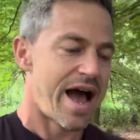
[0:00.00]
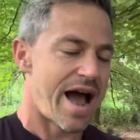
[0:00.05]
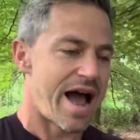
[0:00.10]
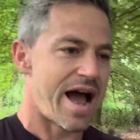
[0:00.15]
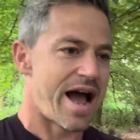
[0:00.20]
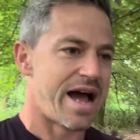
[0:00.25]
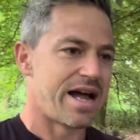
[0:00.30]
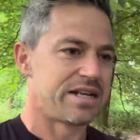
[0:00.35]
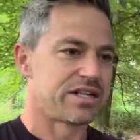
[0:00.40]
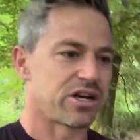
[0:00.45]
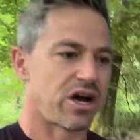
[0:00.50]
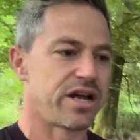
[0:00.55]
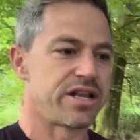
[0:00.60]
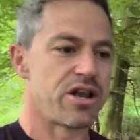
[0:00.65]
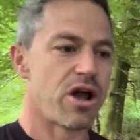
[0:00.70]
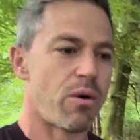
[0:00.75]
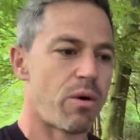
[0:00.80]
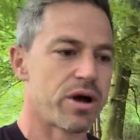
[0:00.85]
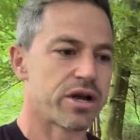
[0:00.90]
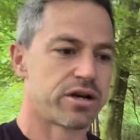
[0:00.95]
And I
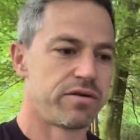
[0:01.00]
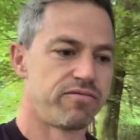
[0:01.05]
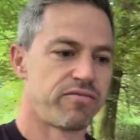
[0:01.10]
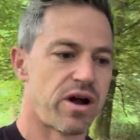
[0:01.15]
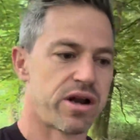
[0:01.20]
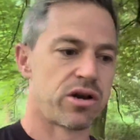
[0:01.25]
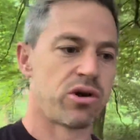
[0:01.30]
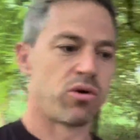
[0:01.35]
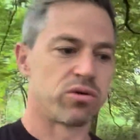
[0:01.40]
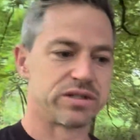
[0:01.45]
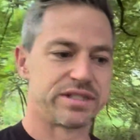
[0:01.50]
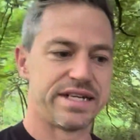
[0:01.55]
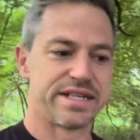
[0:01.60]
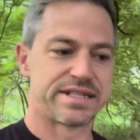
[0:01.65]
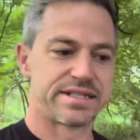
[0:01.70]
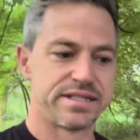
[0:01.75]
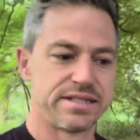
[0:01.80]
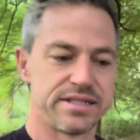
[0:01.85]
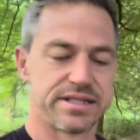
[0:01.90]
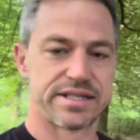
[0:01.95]
know I can run long
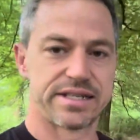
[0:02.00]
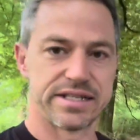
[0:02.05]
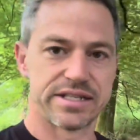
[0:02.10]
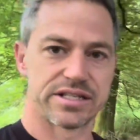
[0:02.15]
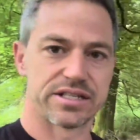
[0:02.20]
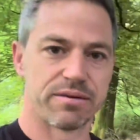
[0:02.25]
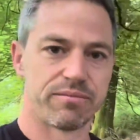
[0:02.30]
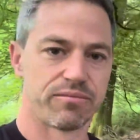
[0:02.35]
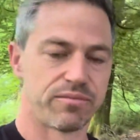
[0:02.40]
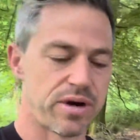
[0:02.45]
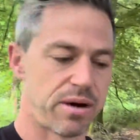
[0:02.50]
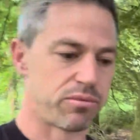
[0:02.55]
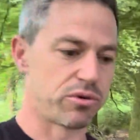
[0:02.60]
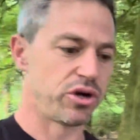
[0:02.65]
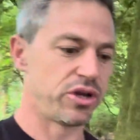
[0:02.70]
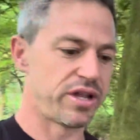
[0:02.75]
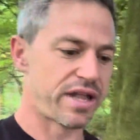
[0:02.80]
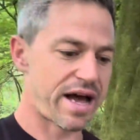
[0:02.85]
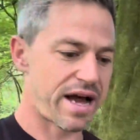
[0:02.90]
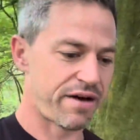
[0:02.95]
distances. I'm, I'm good
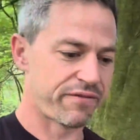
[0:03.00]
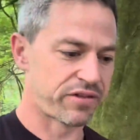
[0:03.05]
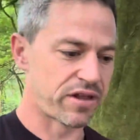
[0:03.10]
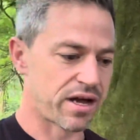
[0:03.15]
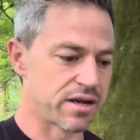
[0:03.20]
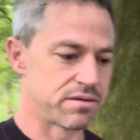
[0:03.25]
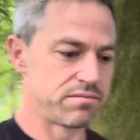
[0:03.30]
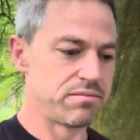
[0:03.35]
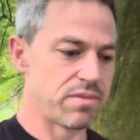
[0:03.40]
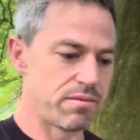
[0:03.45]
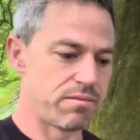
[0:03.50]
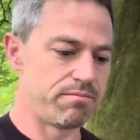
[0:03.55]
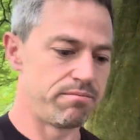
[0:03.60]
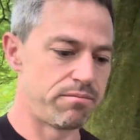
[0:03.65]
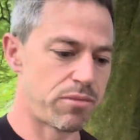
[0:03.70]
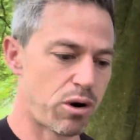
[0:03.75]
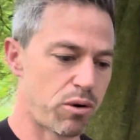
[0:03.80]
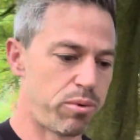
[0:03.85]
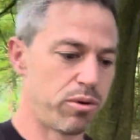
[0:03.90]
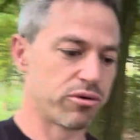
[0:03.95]
at that. I've done
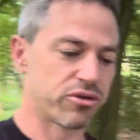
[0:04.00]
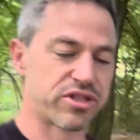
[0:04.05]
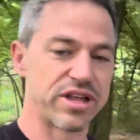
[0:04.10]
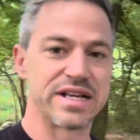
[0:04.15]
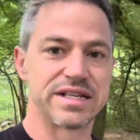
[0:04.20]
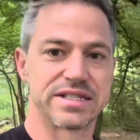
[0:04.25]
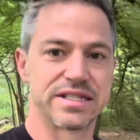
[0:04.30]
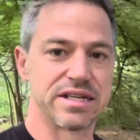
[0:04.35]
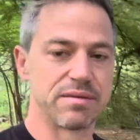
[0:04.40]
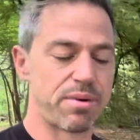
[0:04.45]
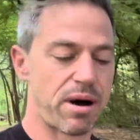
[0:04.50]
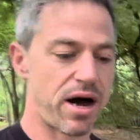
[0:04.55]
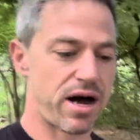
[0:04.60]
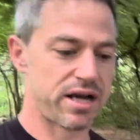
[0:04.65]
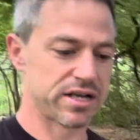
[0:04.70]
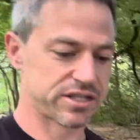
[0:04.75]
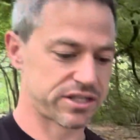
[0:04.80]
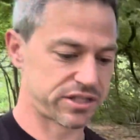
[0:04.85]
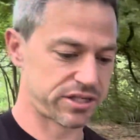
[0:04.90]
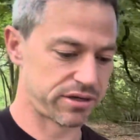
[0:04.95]
multiple things in the
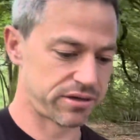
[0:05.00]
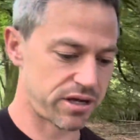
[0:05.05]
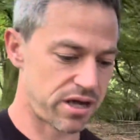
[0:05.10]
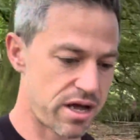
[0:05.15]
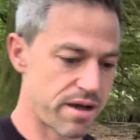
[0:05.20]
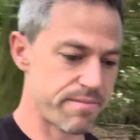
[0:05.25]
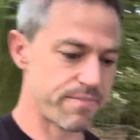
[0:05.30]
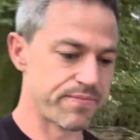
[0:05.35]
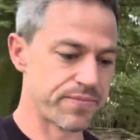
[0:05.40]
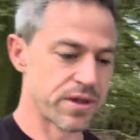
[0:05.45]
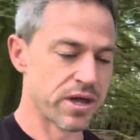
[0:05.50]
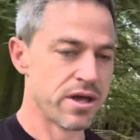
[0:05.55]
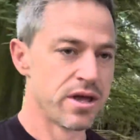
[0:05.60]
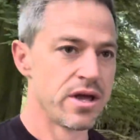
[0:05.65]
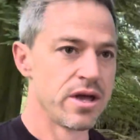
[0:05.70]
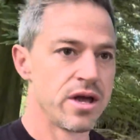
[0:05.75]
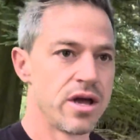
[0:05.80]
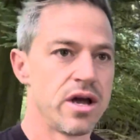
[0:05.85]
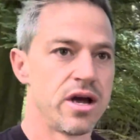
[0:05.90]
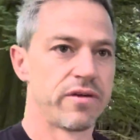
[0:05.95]
past. Um,
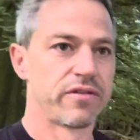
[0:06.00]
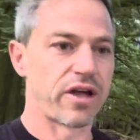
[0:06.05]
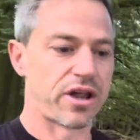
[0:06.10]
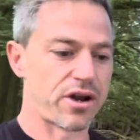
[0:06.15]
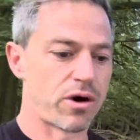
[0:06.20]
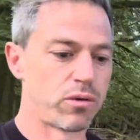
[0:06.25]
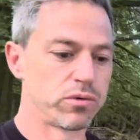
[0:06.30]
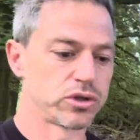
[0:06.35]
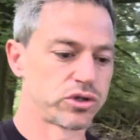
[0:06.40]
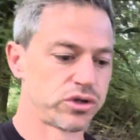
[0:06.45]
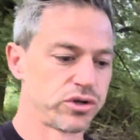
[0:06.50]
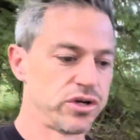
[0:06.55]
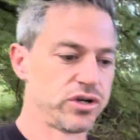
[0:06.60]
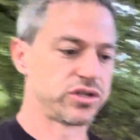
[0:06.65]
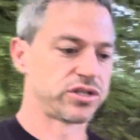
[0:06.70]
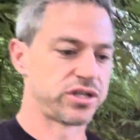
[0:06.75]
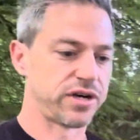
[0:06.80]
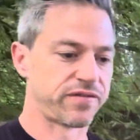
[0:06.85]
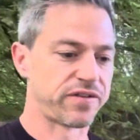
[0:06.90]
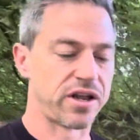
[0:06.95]
done
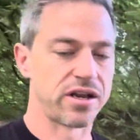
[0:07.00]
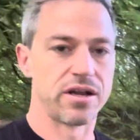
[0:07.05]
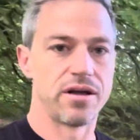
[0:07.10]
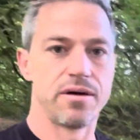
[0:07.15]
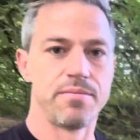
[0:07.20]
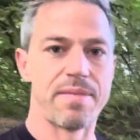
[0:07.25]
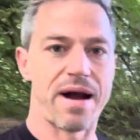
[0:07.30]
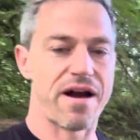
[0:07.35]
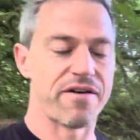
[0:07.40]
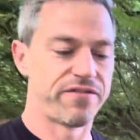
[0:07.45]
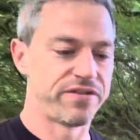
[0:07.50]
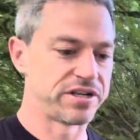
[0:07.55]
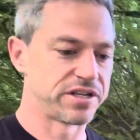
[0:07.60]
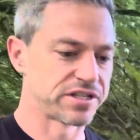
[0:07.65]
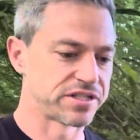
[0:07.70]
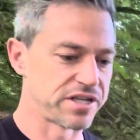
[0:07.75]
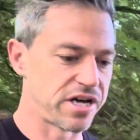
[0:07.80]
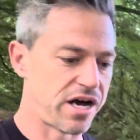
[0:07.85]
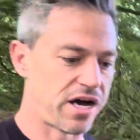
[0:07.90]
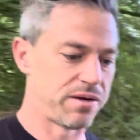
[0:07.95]
ultras, I've done the Marathon des
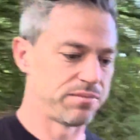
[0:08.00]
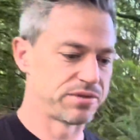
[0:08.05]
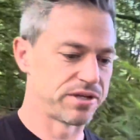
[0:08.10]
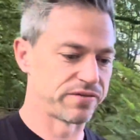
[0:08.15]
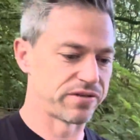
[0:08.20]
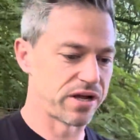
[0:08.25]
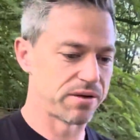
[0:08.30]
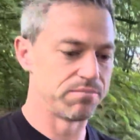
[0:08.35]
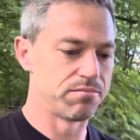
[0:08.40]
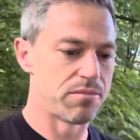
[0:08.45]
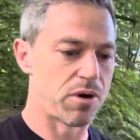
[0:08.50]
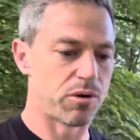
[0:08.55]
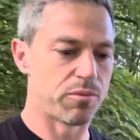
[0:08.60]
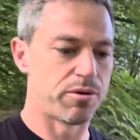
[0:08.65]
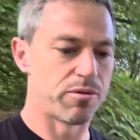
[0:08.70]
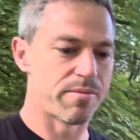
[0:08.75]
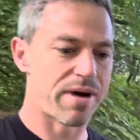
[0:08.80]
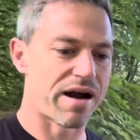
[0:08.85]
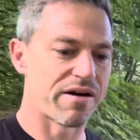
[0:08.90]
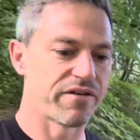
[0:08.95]
Sables, I've done
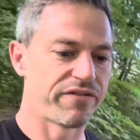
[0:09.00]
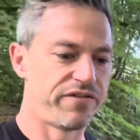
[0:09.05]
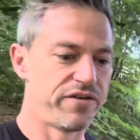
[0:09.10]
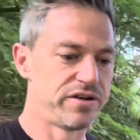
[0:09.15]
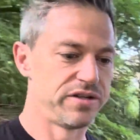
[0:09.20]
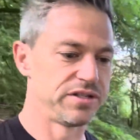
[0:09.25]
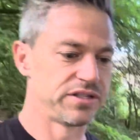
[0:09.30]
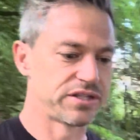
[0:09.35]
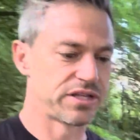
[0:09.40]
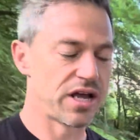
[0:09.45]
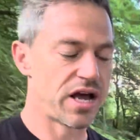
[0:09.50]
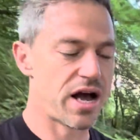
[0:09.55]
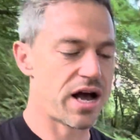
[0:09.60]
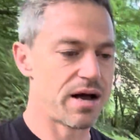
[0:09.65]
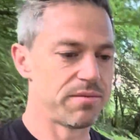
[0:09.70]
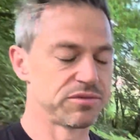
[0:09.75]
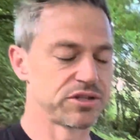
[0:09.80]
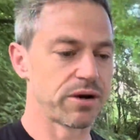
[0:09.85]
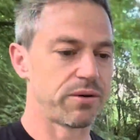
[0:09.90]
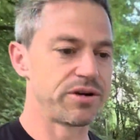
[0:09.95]
multiple marathons.
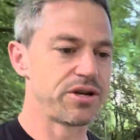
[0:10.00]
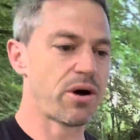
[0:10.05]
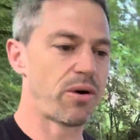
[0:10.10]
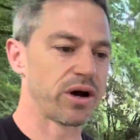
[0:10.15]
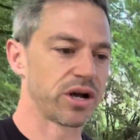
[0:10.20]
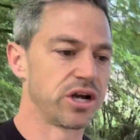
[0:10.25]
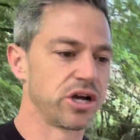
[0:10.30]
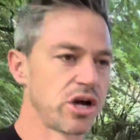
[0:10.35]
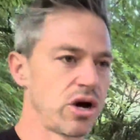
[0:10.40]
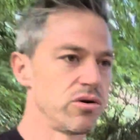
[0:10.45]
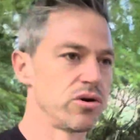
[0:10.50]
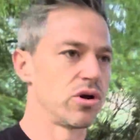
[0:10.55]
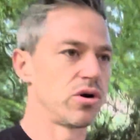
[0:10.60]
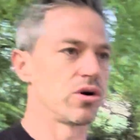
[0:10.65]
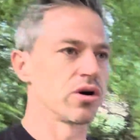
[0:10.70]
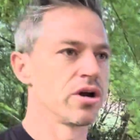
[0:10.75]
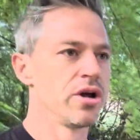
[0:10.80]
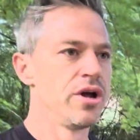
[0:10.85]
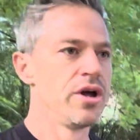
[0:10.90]
Um, so I know I can go long,